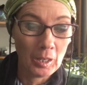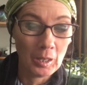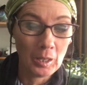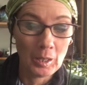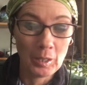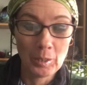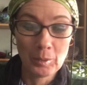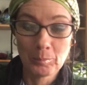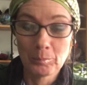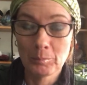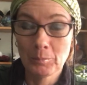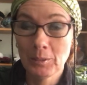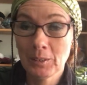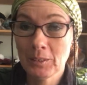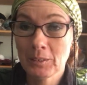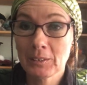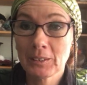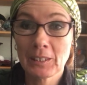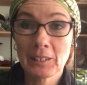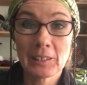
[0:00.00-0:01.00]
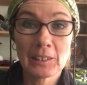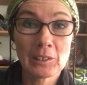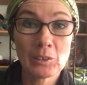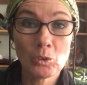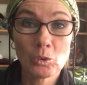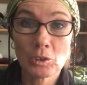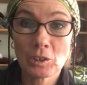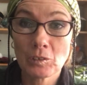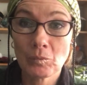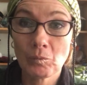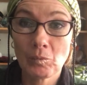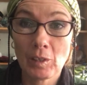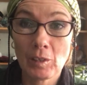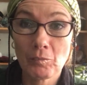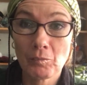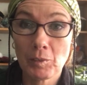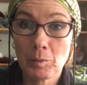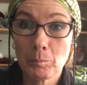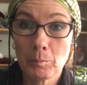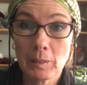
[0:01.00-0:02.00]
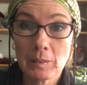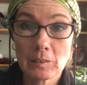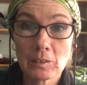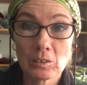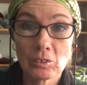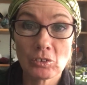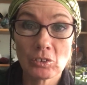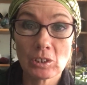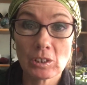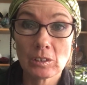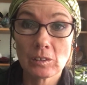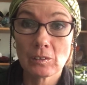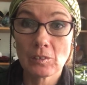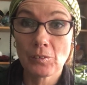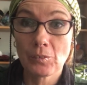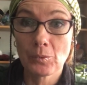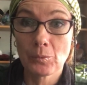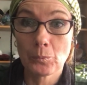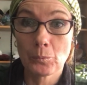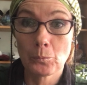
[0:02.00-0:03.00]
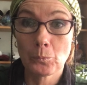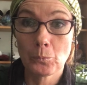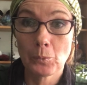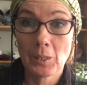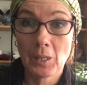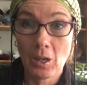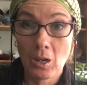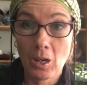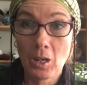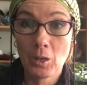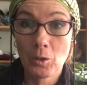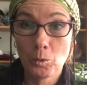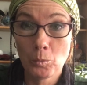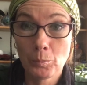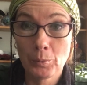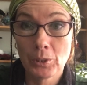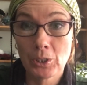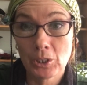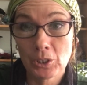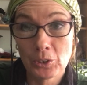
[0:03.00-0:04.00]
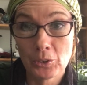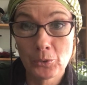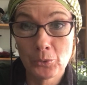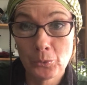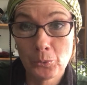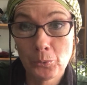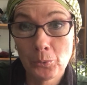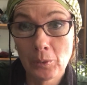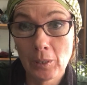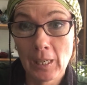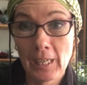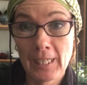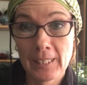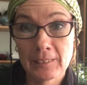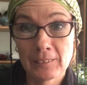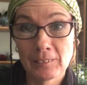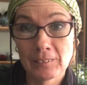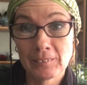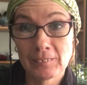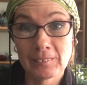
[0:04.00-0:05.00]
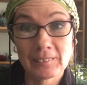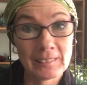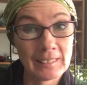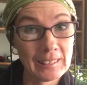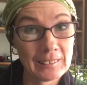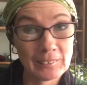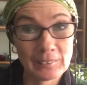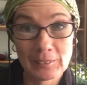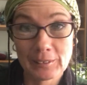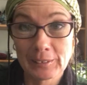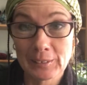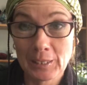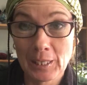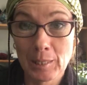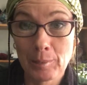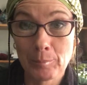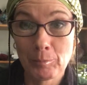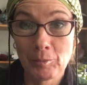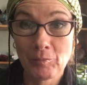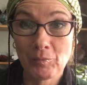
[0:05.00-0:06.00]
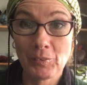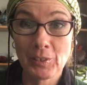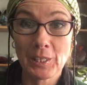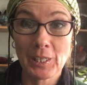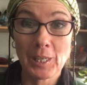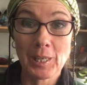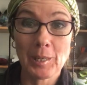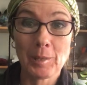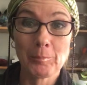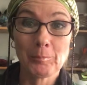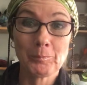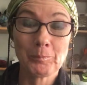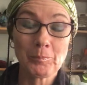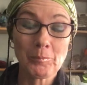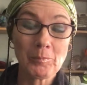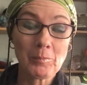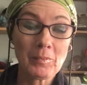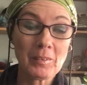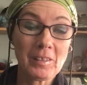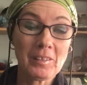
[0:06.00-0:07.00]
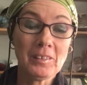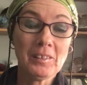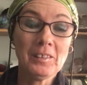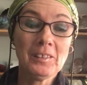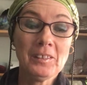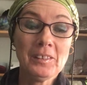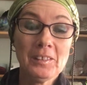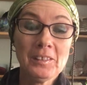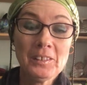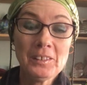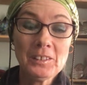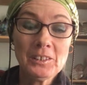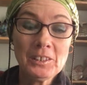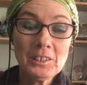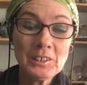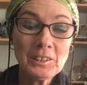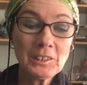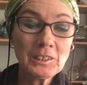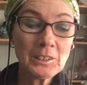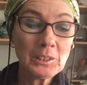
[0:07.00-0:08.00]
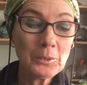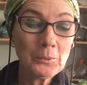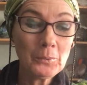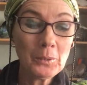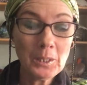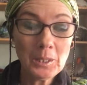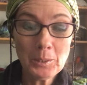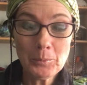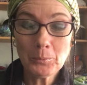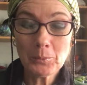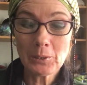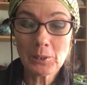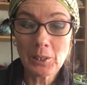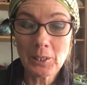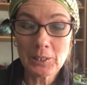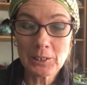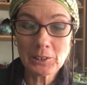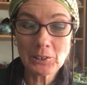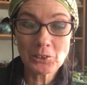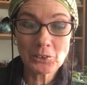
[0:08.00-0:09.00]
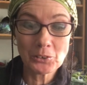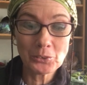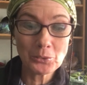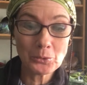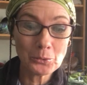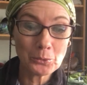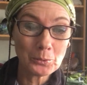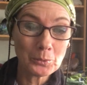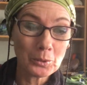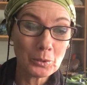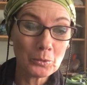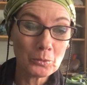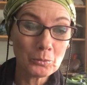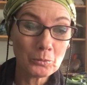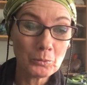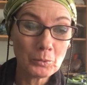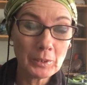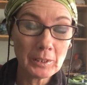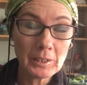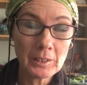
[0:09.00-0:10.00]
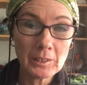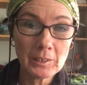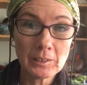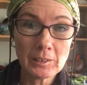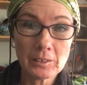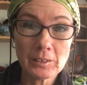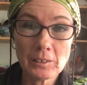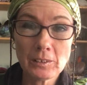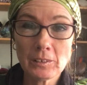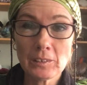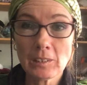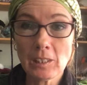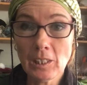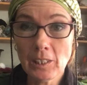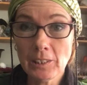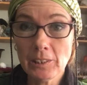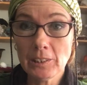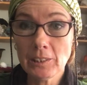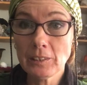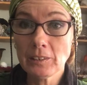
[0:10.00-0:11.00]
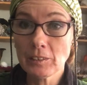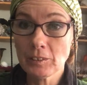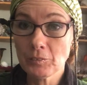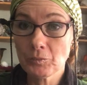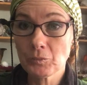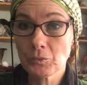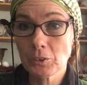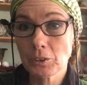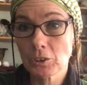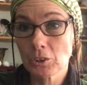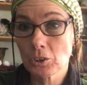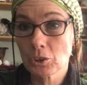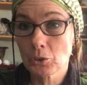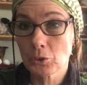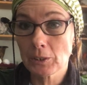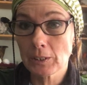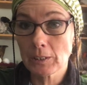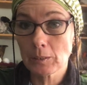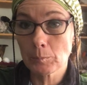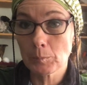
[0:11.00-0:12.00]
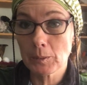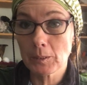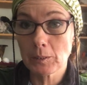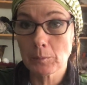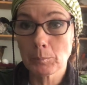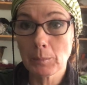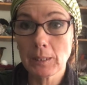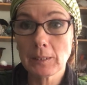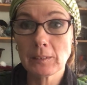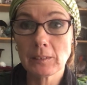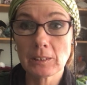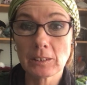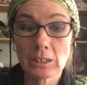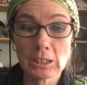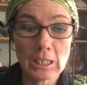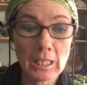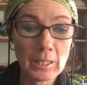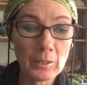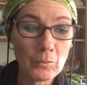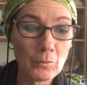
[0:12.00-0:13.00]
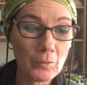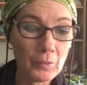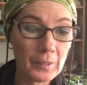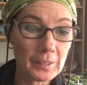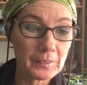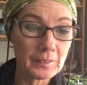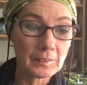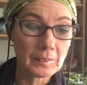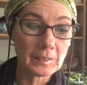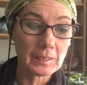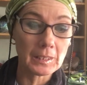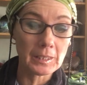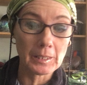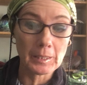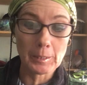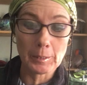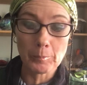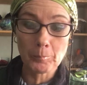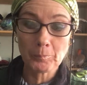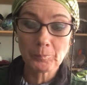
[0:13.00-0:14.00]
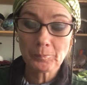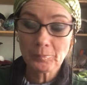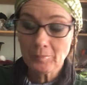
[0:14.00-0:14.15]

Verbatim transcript: um, getting lots of lovely messages that we are helping you, and that's the name of the game. So I would like to read a slightly different Christmas message out this year.